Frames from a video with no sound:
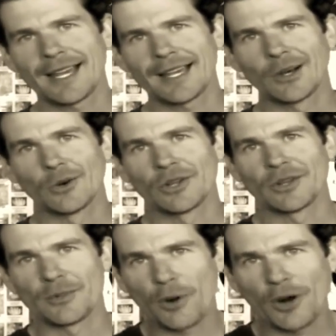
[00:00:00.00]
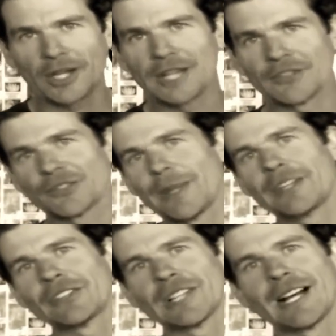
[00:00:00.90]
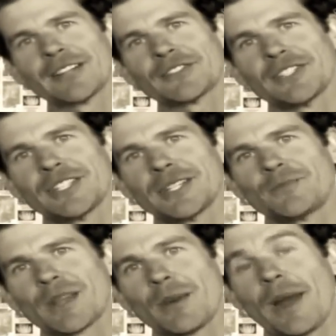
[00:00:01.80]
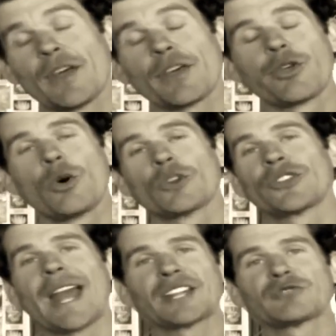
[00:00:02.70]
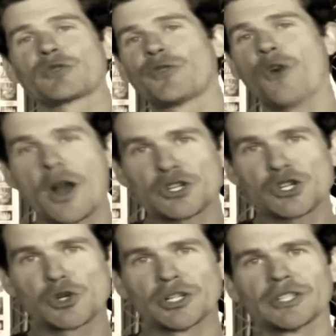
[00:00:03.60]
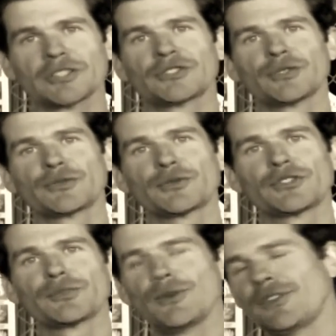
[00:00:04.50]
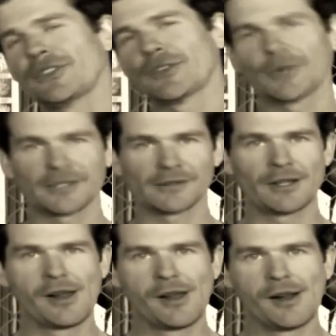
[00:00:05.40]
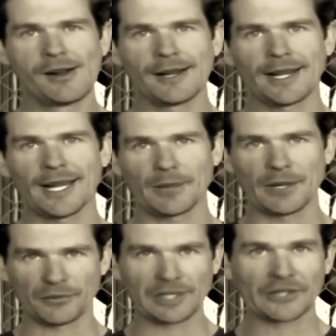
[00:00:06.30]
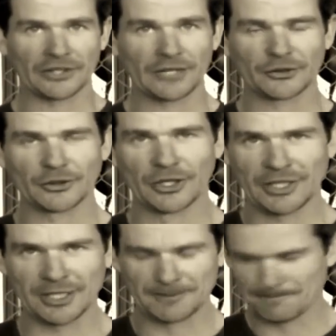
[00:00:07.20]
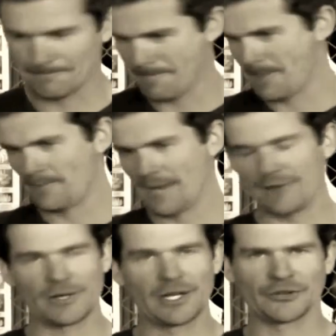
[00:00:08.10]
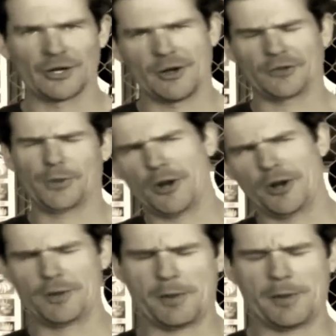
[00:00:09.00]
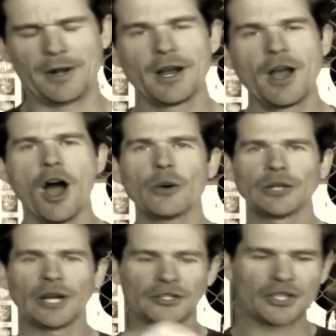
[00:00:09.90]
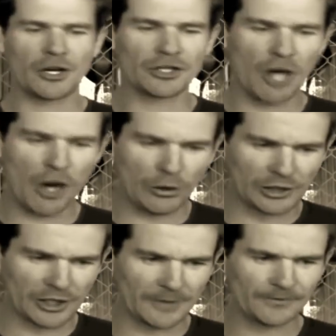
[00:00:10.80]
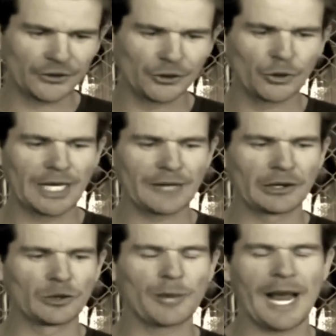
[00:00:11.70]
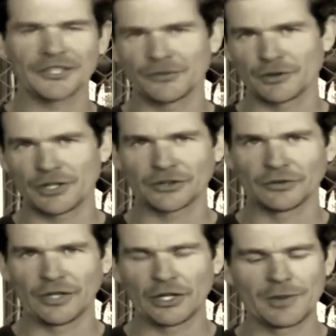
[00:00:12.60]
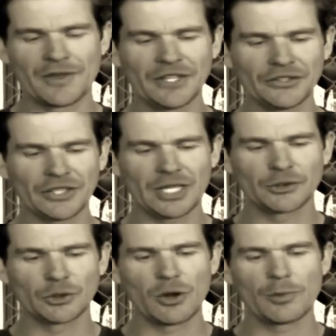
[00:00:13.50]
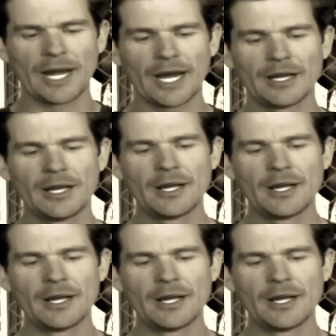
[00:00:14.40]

all the pioneers and speakers last year, about their thoughts on adding refined sugar to fruit smoothies or whatever. And me and Freely said, yeah, it's a good idea. Everyone else said, oh, that's a bad idea, blah, blah, blah. I would like John Kohler to do another little passive aggressive video, but this year do it about